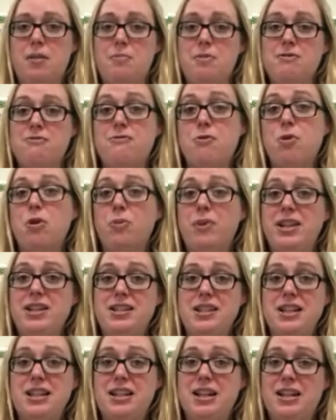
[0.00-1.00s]
Before we
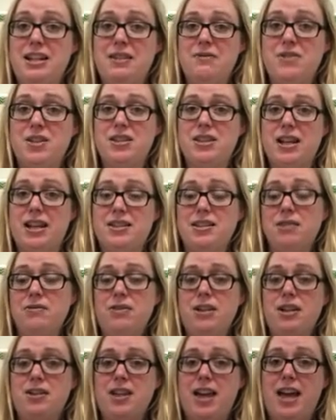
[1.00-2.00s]
did any of this
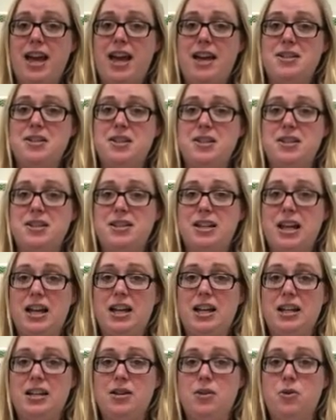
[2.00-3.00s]
activity, they had to
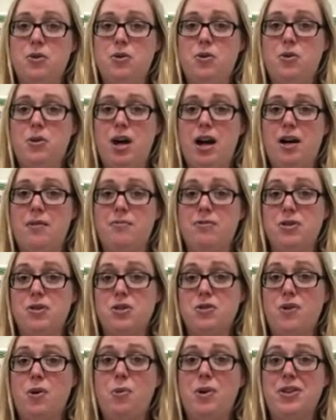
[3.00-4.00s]
decide,
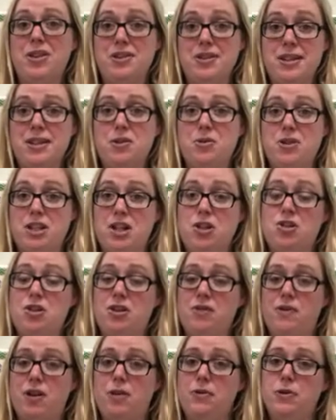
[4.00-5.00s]
first of all, what the
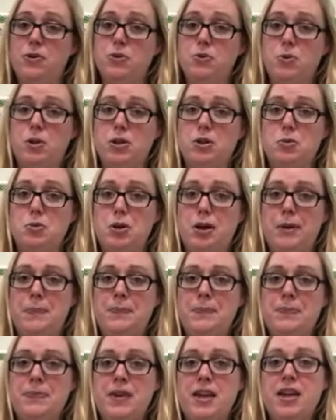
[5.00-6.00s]
denotation of all of those words
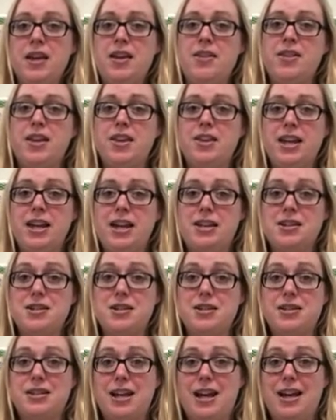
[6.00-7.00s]
were. Then they had to
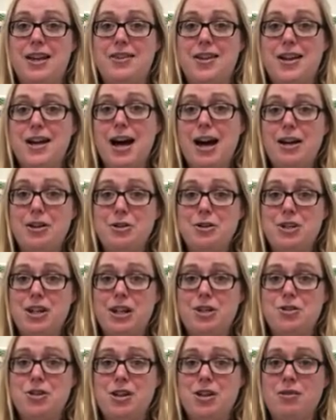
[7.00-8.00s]
decide the
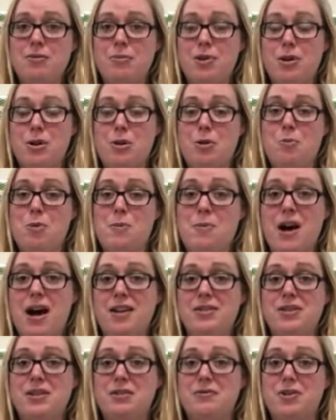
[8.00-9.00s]
connotation, whether it would be
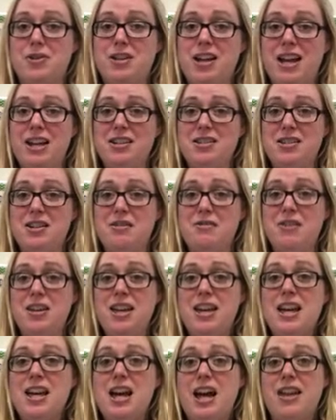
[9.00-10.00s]
positive or negative.
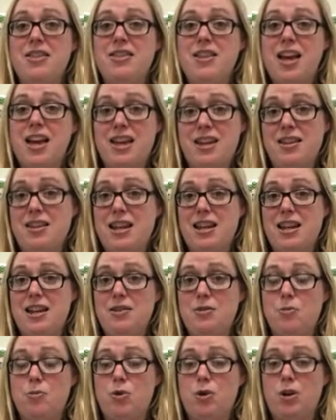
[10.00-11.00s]
And then
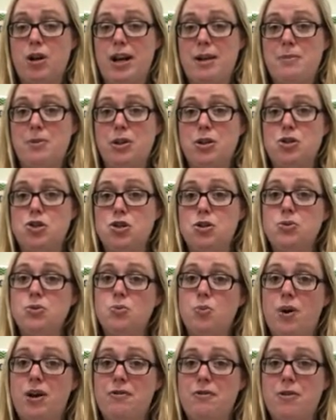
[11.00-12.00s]
they were able to
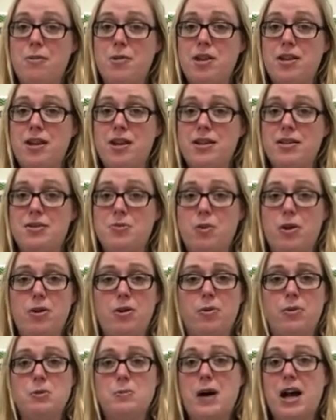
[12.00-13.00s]
choose one from the list,
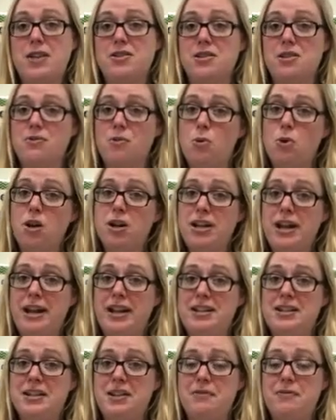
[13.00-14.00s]
whether it was positive or
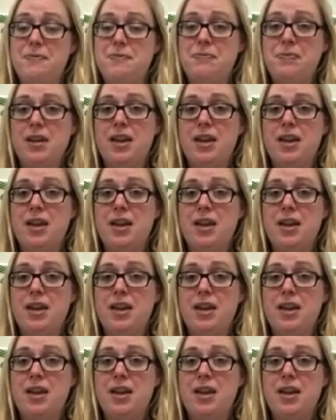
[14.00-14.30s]
negative,